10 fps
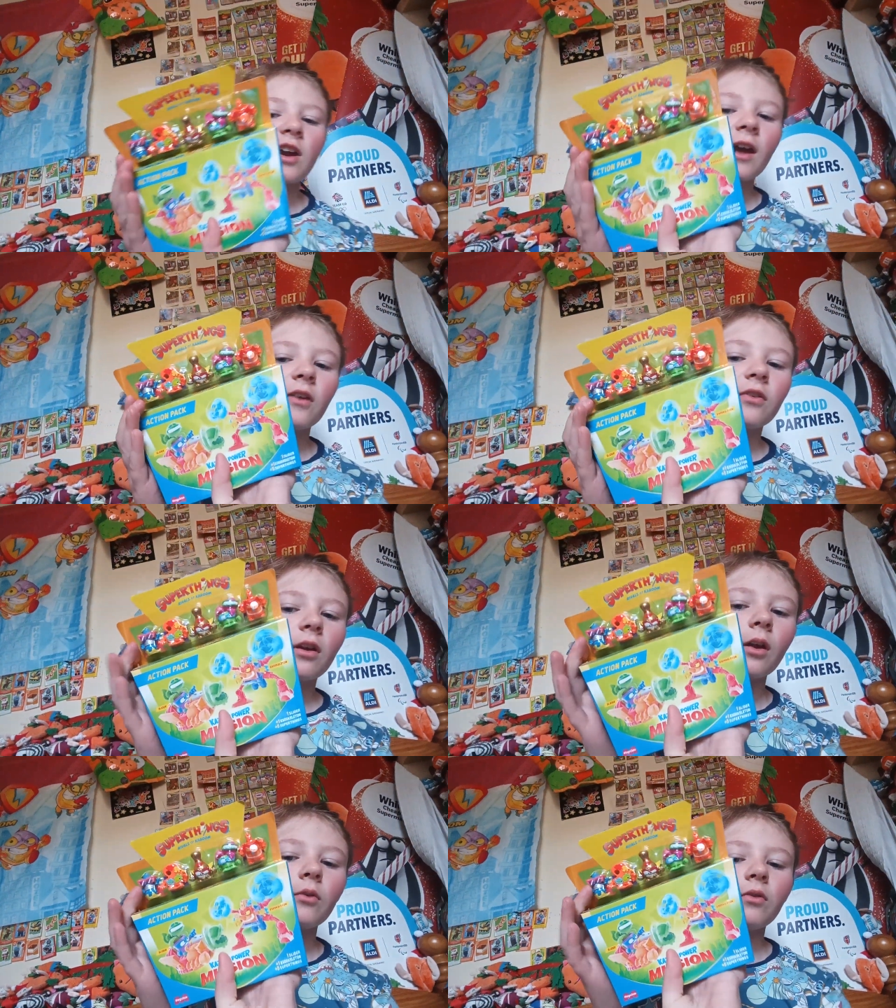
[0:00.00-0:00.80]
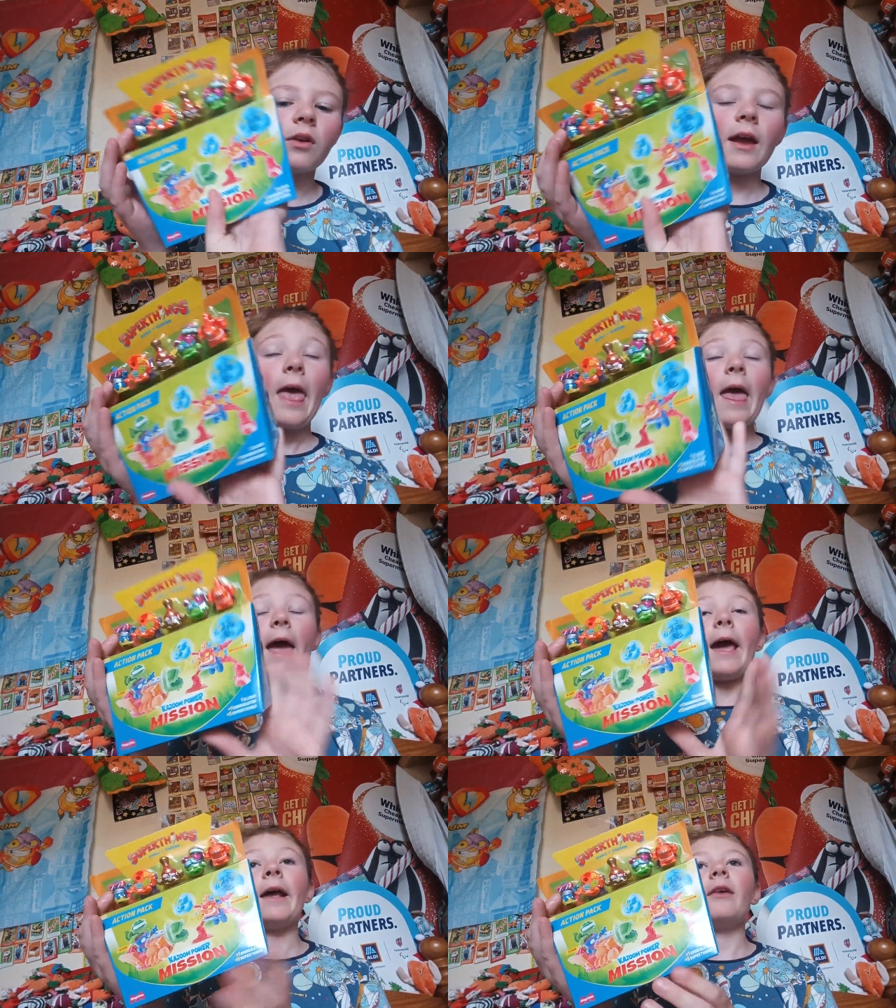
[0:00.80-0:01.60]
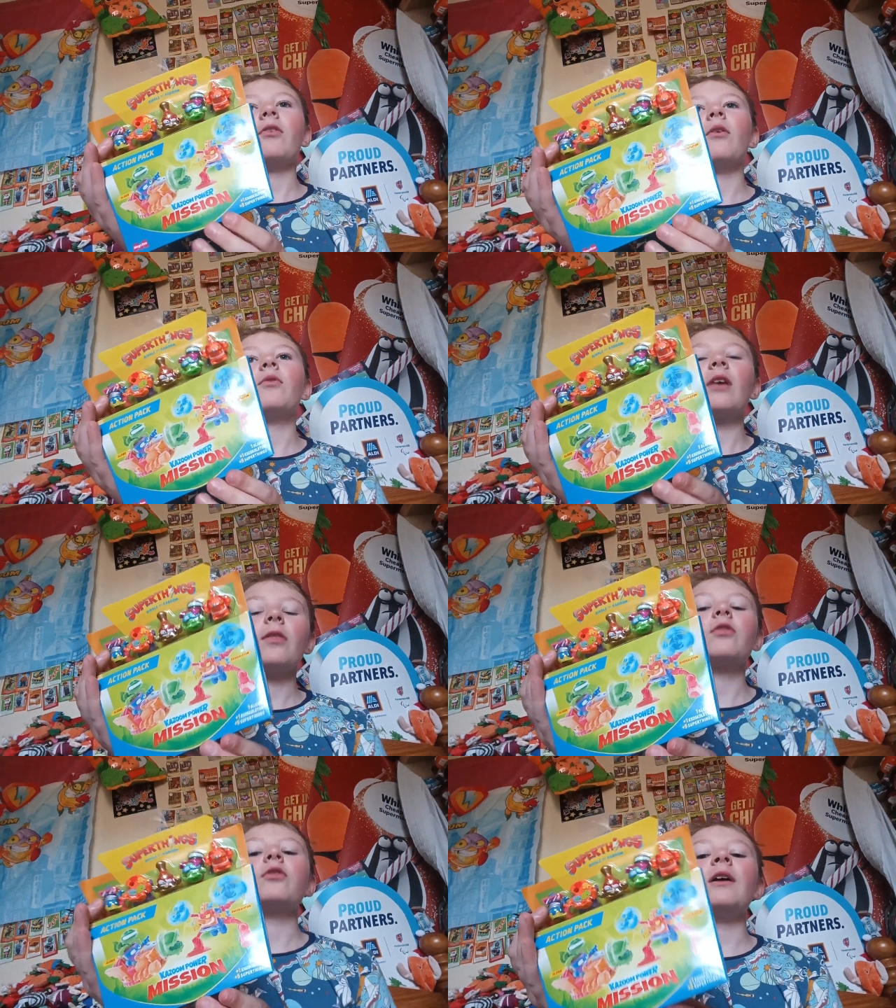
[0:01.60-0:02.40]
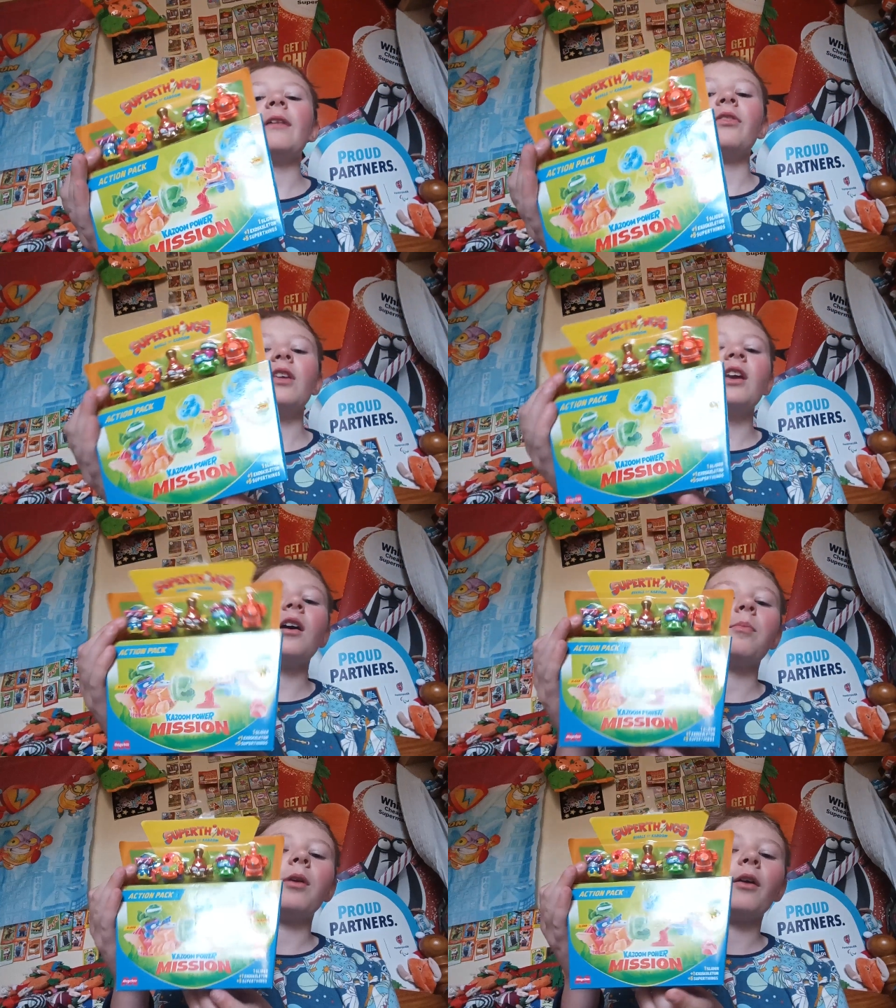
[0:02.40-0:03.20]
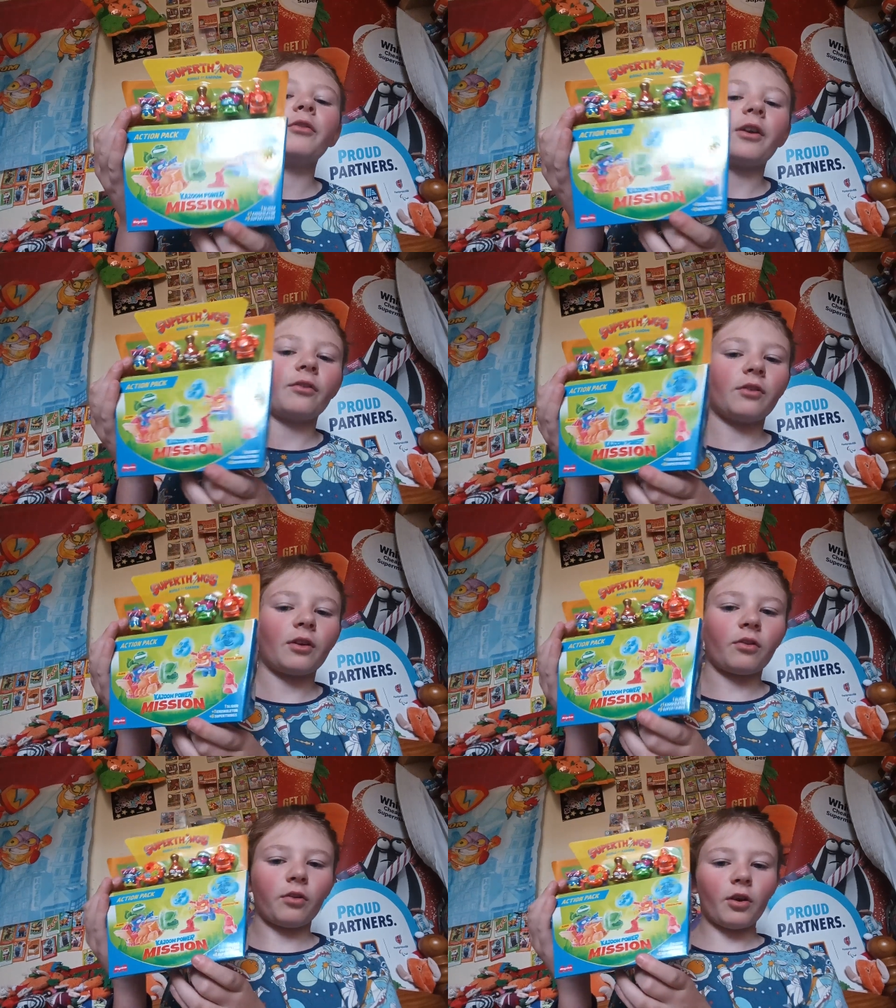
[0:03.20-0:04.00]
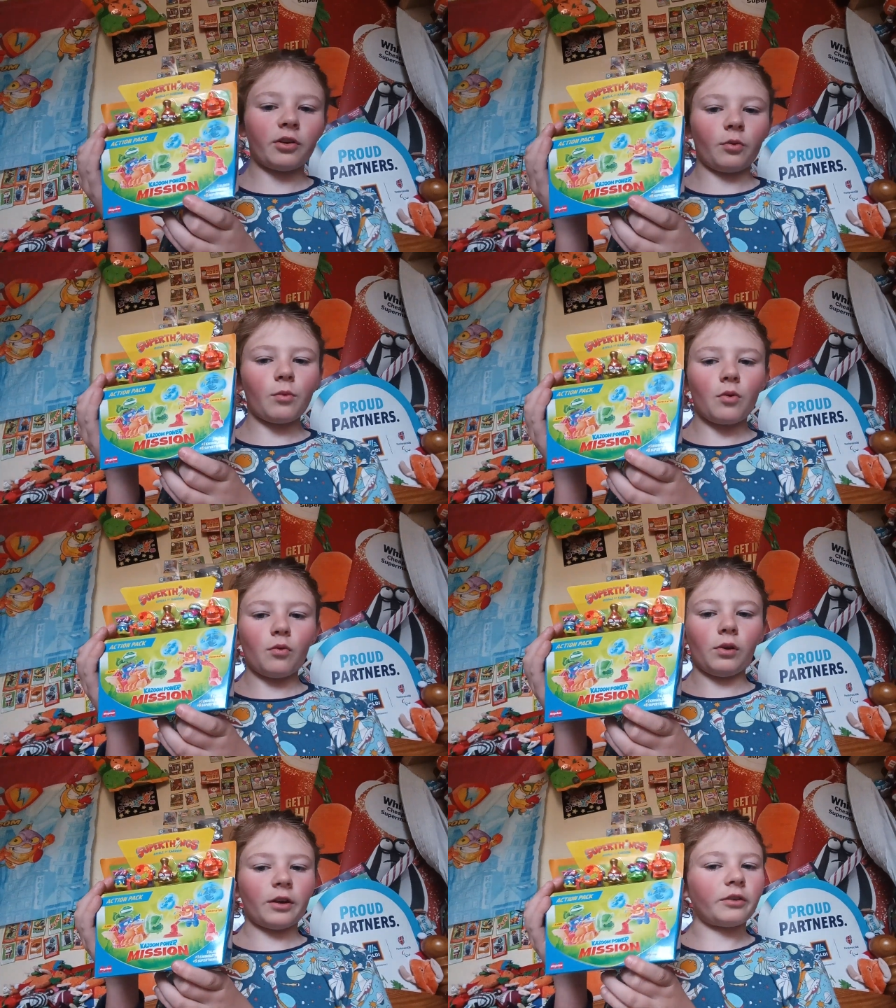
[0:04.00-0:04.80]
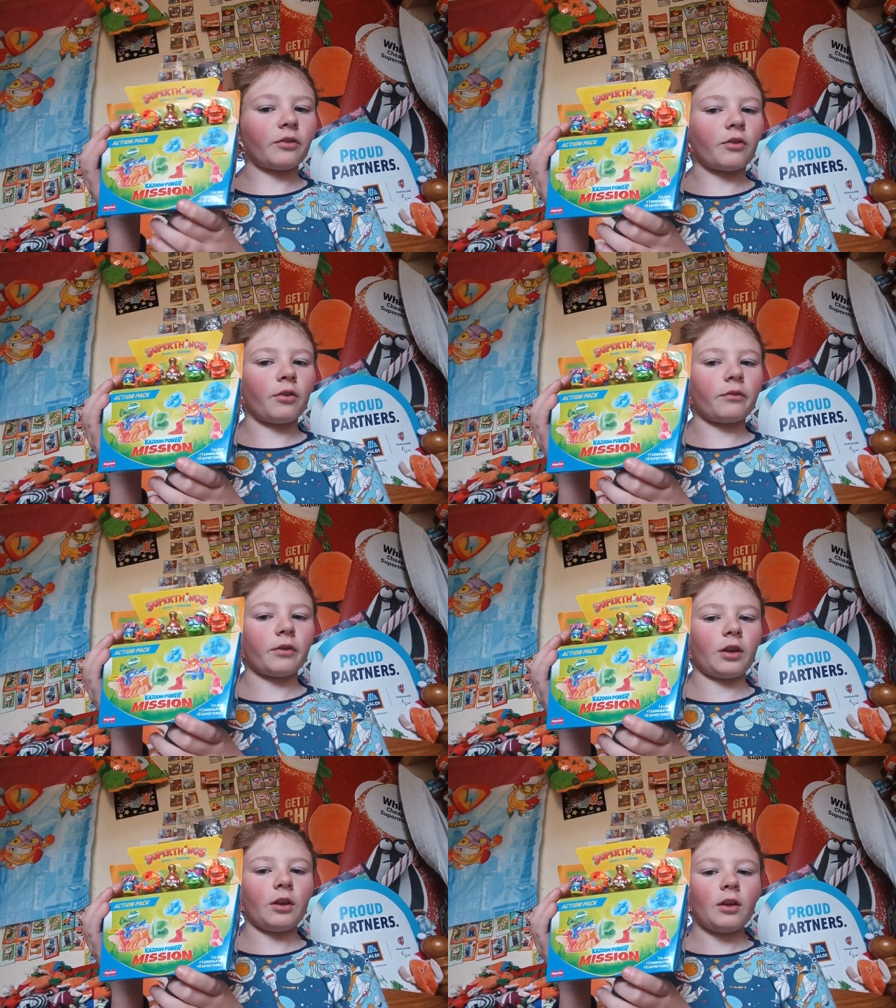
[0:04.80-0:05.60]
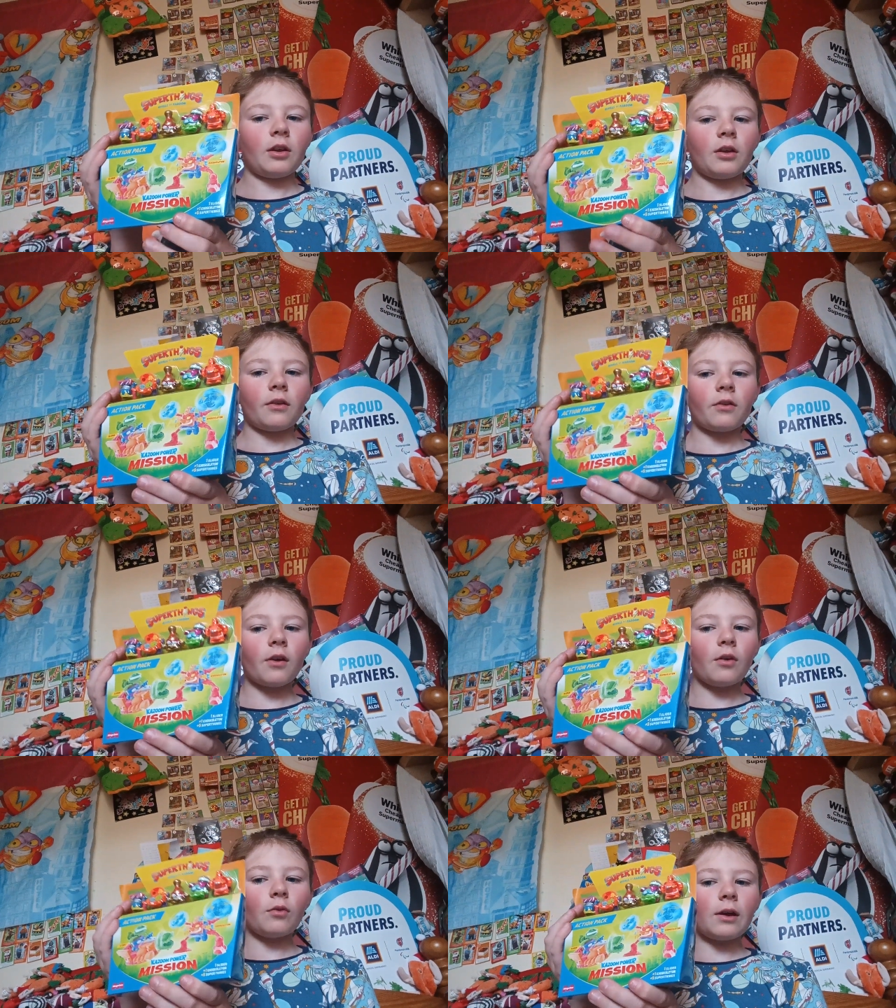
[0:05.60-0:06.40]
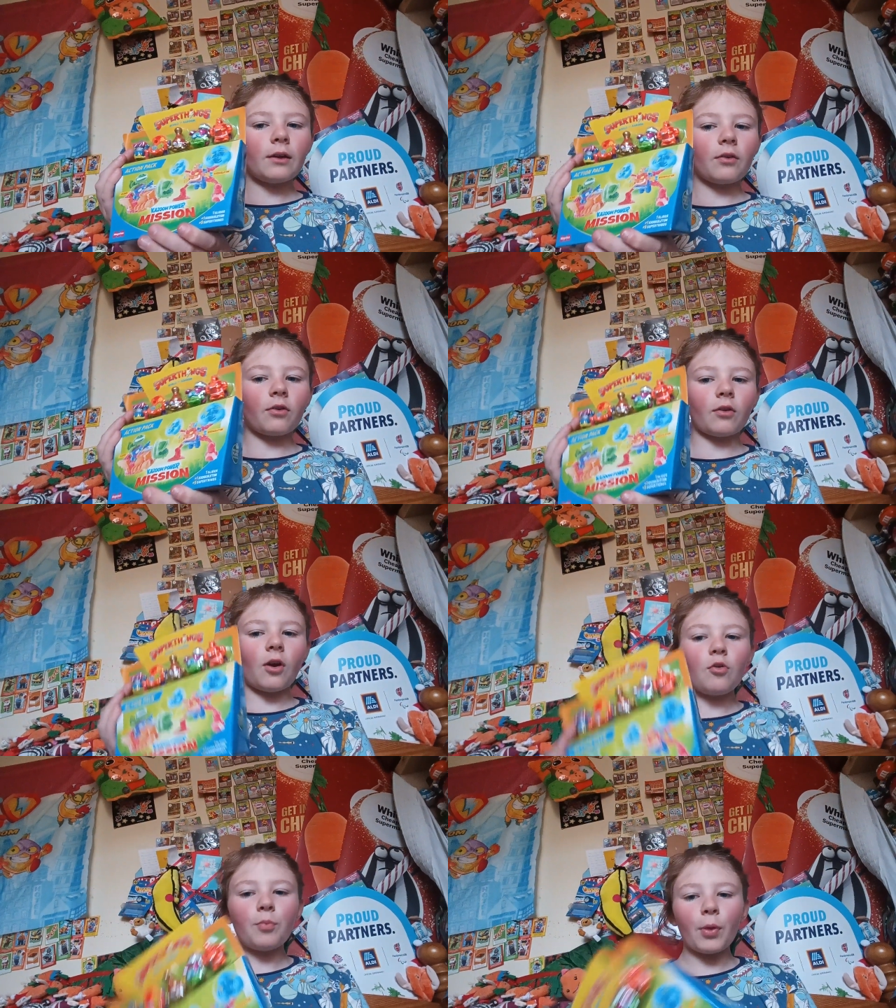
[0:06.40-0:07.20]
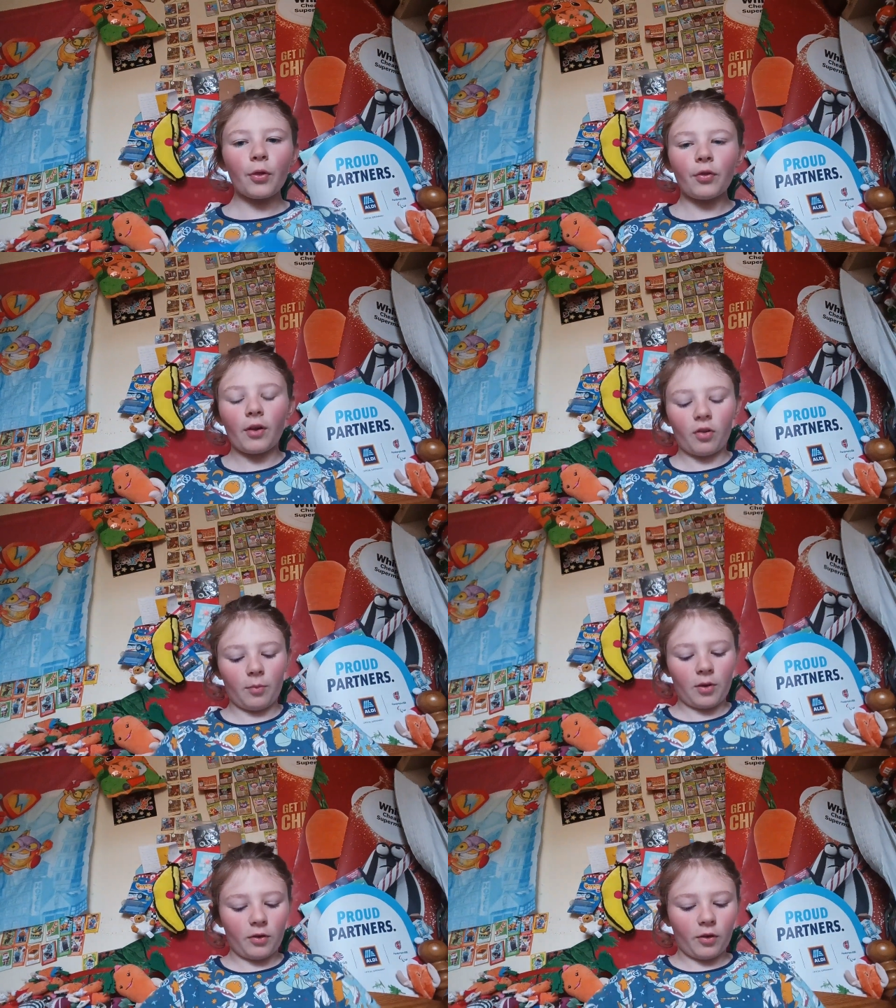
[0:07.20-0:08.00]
Jet exoskeleton and the Plantastic slider. Whoa, the lighting's going funny. So let's open Sesame